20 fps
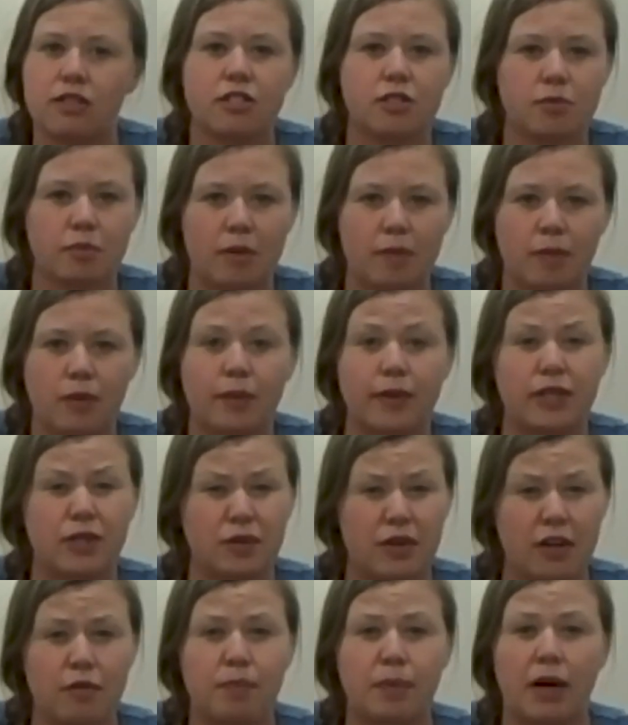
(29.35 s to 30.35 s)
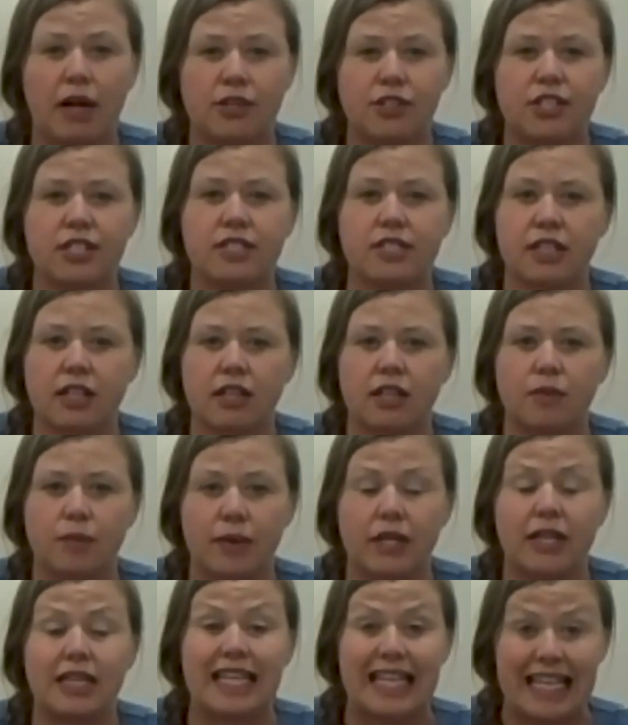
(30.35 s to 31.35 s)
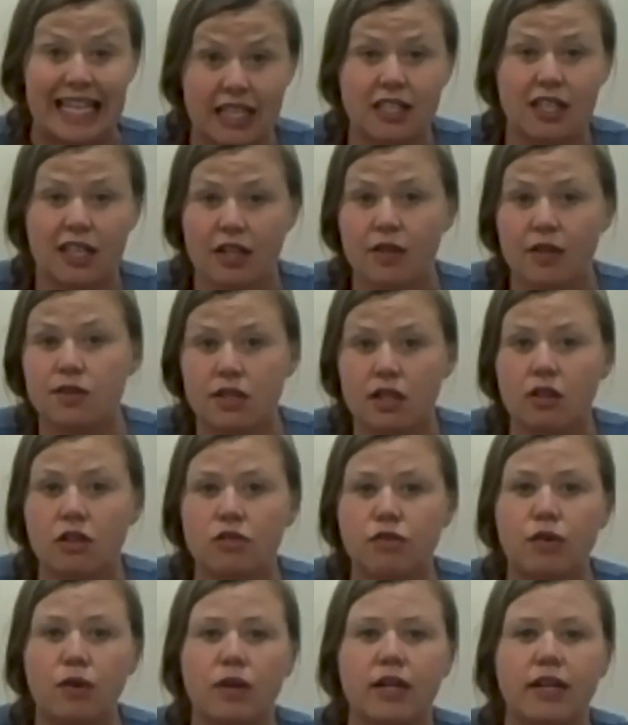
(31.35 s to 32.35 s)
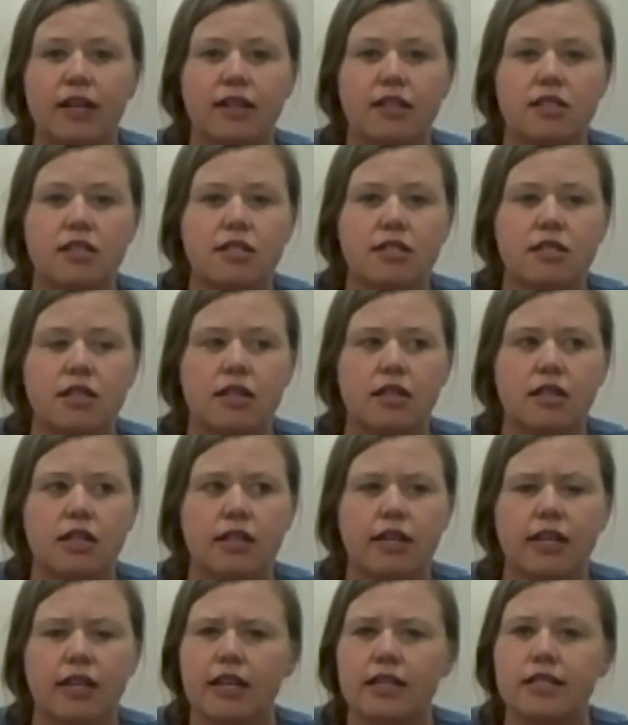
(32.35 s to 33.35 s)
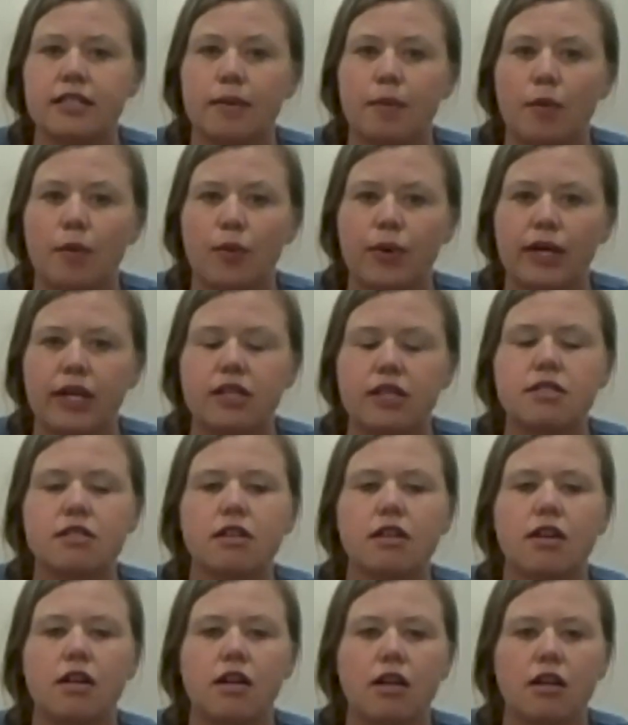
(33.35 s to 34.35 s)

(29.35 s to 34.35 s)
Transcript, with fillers: Just remember, we do have projects that we need to use those for next uh, in the next couple weeks,